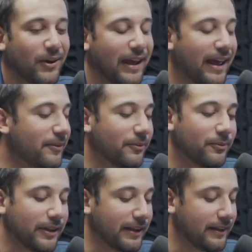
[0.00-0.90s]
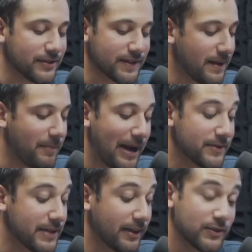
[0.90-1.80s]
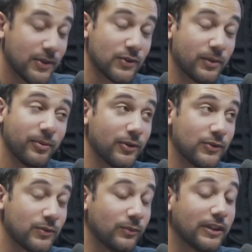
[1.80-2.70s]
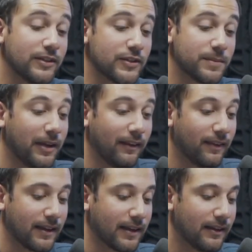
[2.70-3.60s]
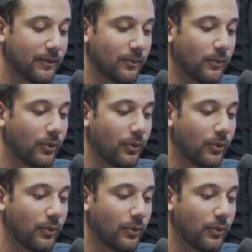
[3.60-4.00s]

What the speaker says: And really just a biopsychosocial approach really just means that the